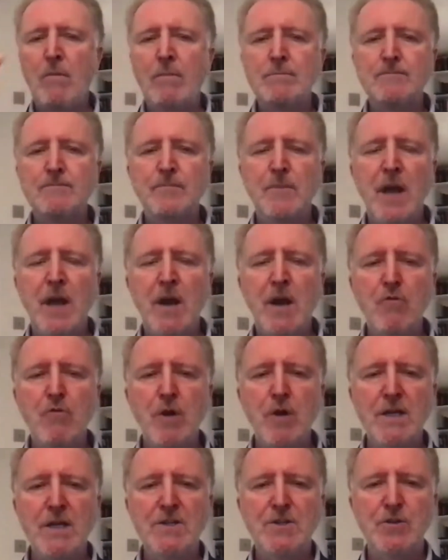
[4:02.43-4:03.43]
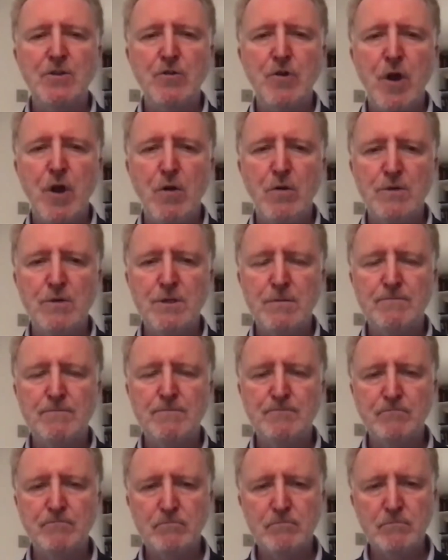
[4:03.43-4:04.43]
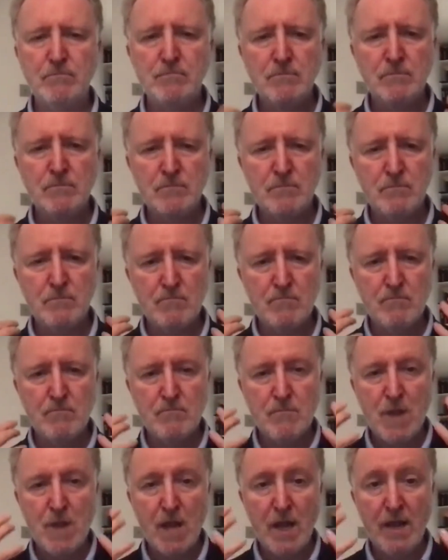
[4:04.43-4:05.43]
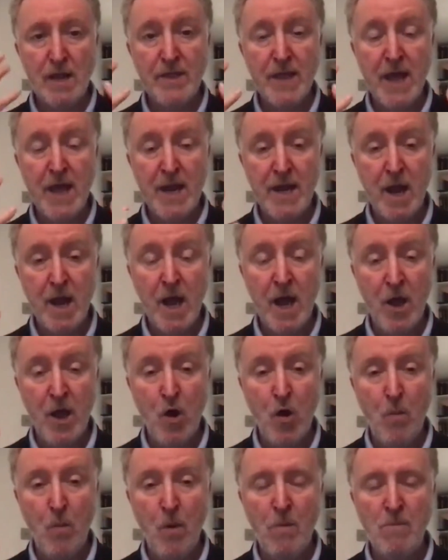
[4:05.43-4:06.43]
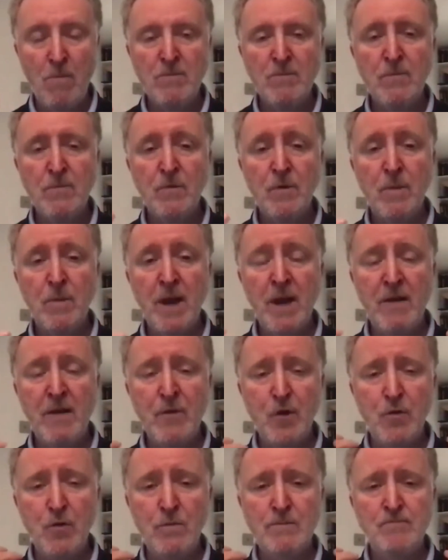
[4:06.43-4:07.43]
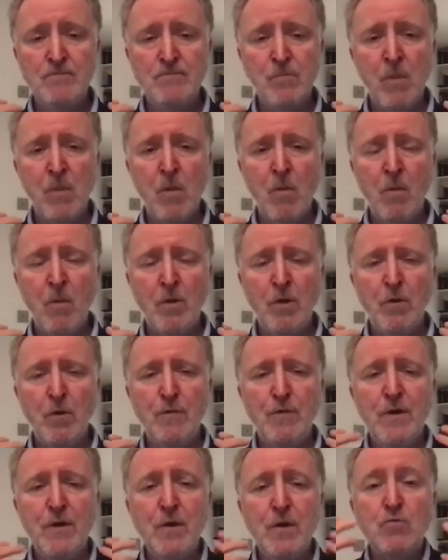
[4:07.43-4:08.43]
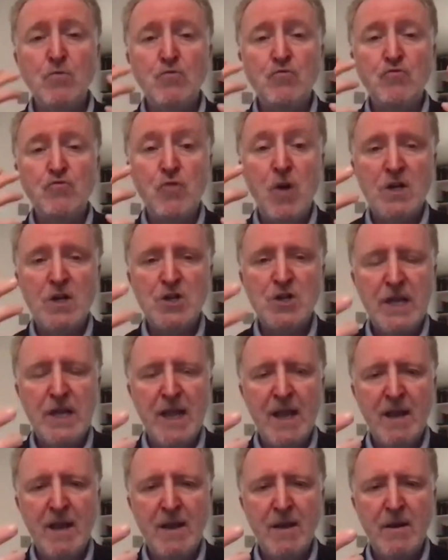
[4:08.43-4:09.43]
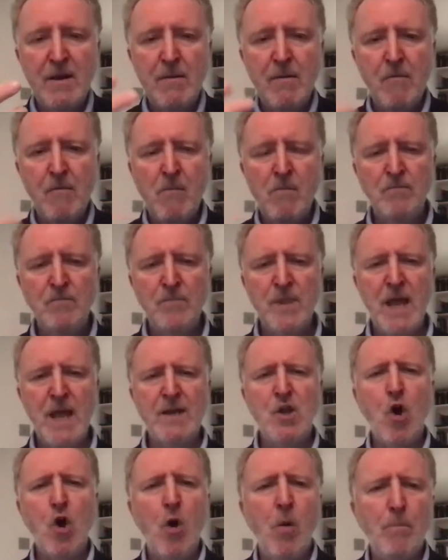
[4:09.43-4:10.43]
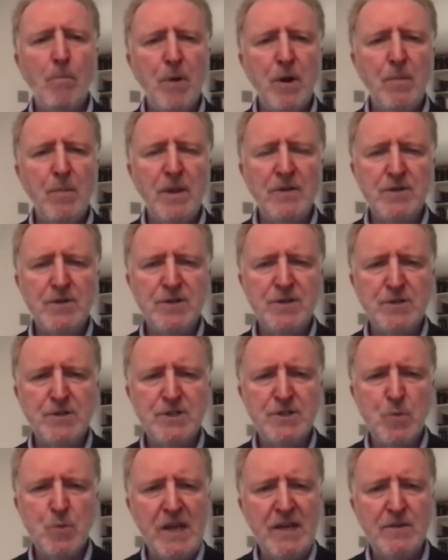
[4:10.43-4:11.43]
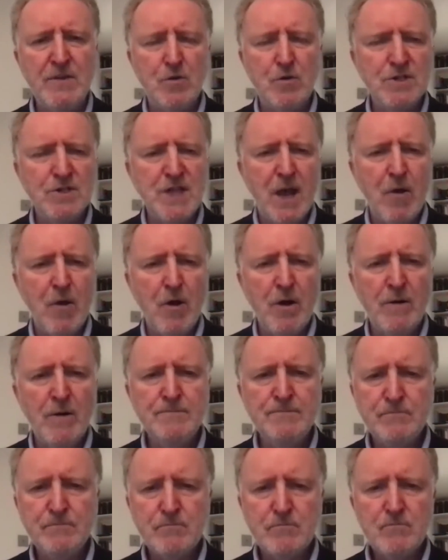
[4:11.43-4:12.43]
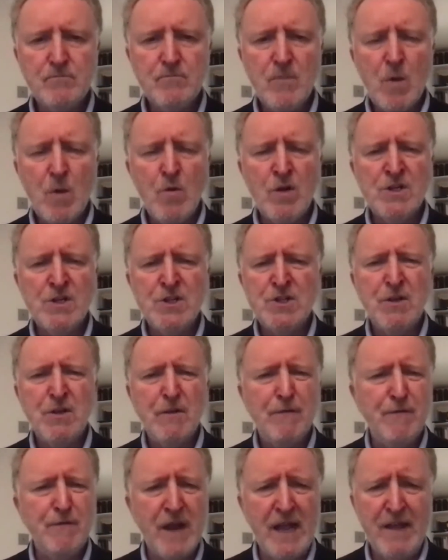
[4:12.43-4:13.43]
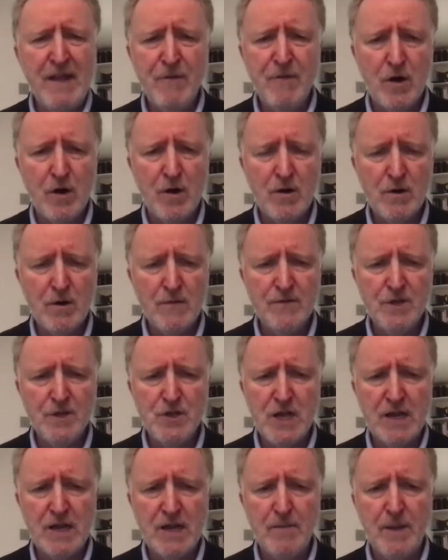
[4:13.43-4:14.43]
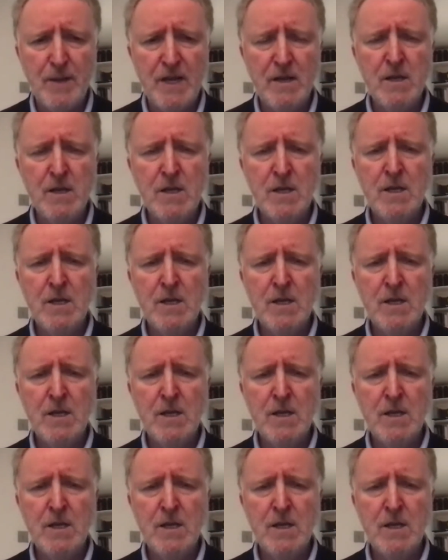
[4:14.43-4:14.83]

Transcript: Now release your nose. And then I hope for many of you, you'll feel rushing in that complement to sweet or sour, which is the flavor of the jelly bean.